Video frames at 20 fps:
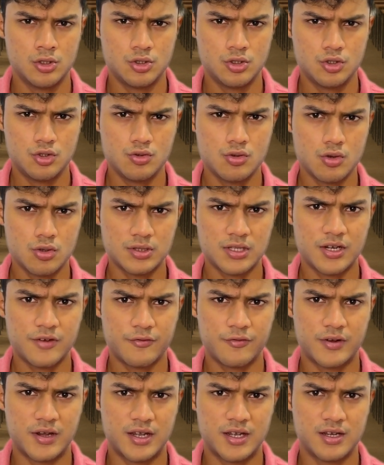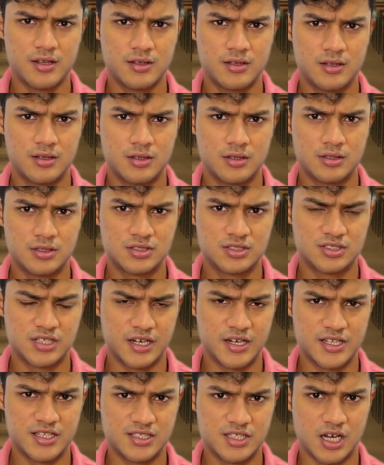You know that friend
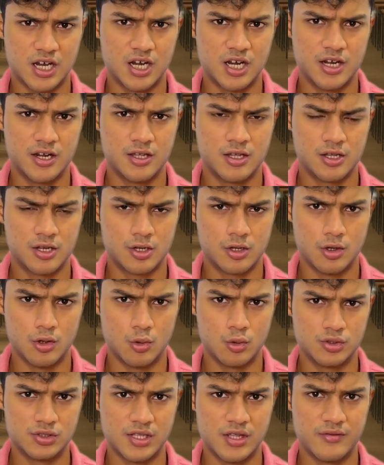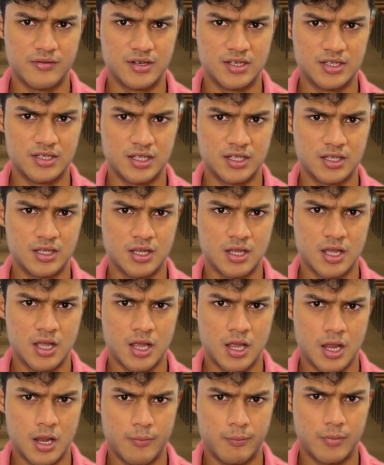studies hard, knows everything,
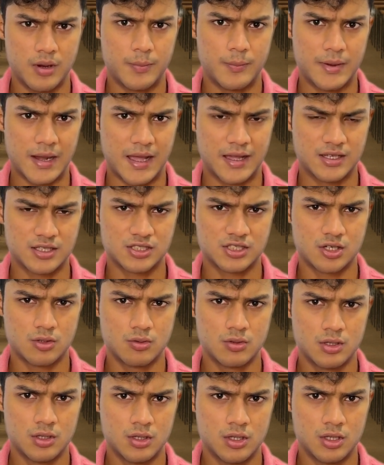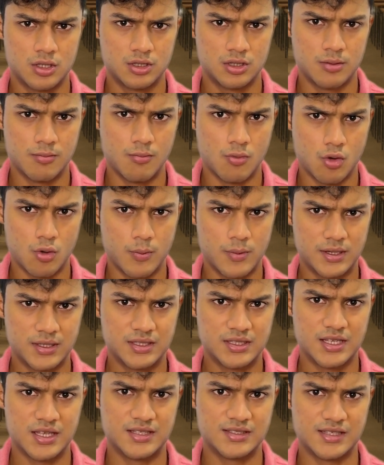but blanks out the moment
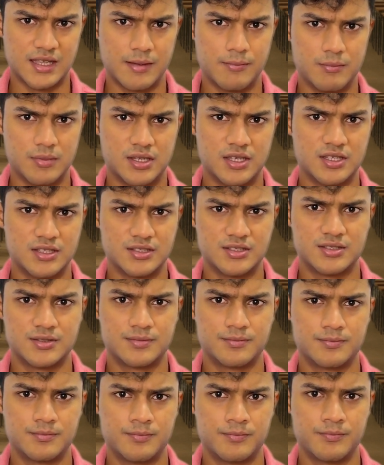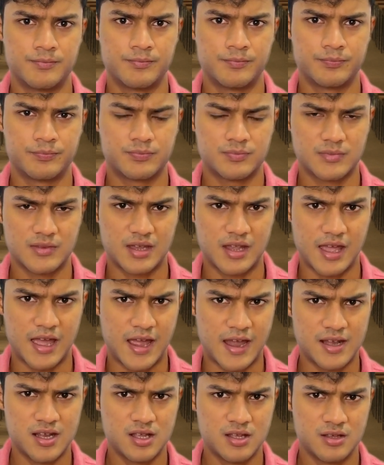the exam begins.
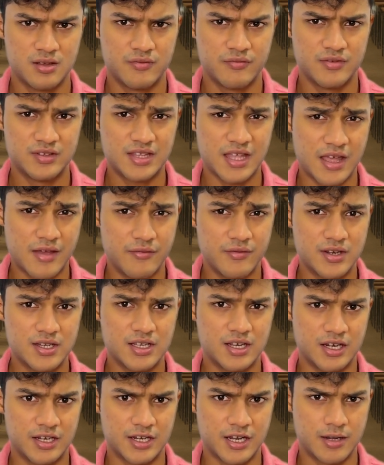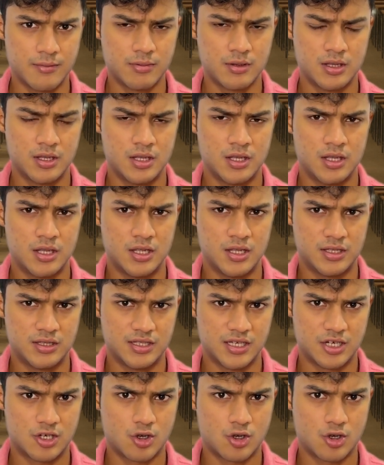And with every attempt, their